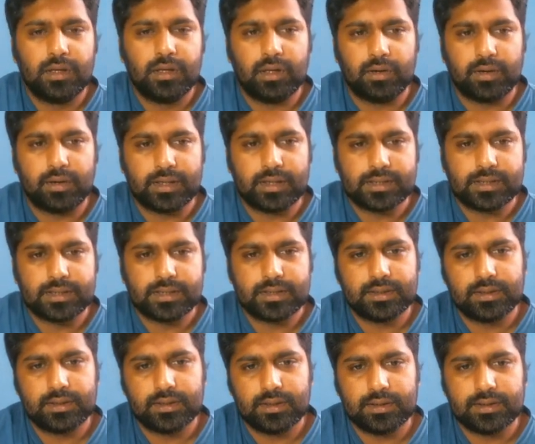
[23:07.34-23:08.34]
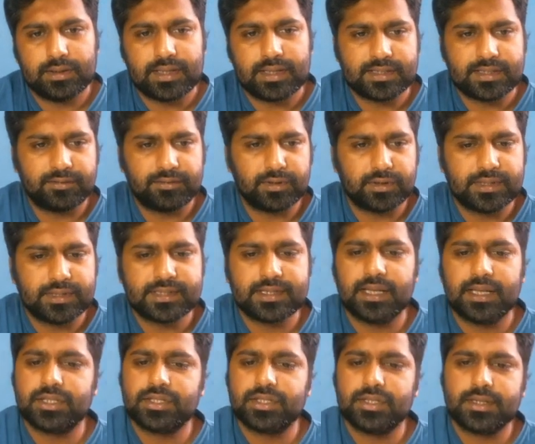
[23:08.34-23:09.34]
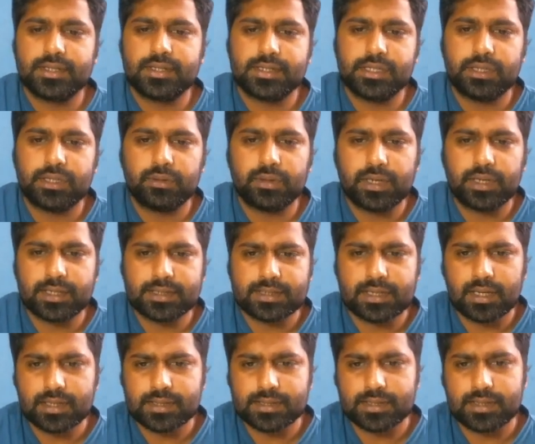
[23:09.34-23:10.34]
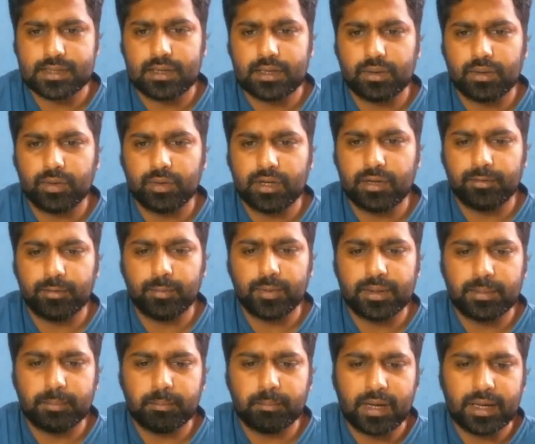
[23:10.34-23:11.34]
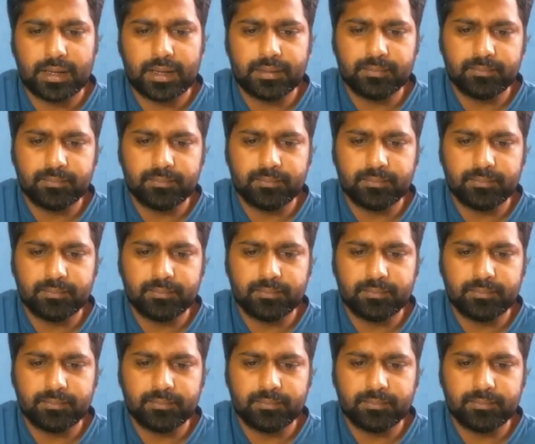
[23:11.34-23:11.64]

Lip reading: All right. That's it for this lecture. See you in the next class. Good day, everyone. Bye.